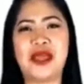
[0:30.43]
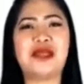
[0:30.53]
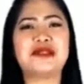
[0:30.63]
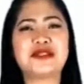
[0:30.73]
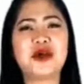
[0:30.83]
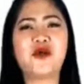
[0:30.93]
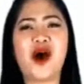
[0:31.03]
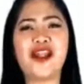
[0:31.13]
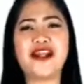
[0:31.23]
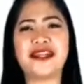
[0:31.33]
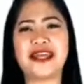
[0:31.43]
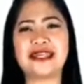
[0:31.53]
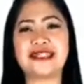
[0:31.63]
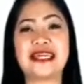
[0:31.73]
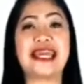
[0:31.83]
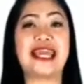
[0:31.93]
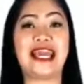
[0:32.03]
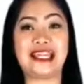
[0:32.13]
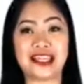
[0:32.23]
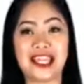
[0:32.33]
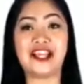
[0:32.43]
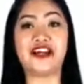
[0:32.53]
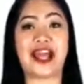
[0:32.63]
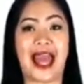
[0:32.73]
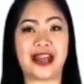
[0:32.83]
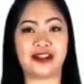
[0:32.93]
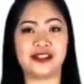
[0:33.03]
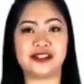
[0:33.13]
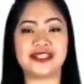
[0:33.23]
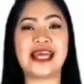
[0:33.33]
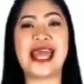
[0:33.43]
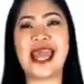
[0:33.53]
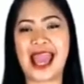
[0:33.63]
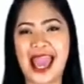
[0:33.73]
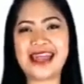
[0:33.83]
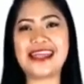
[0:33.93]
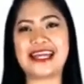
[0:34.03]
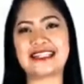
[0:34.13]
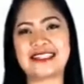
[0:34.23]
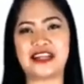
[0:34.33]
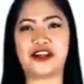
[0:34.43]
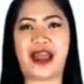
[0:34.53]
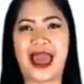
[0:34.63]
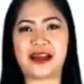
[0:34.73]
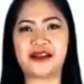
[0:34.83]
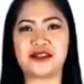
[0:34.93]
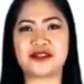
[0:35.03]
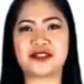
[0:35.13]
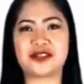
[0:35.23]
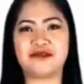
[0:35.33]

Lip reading: So what are these interior angles and exterior angles?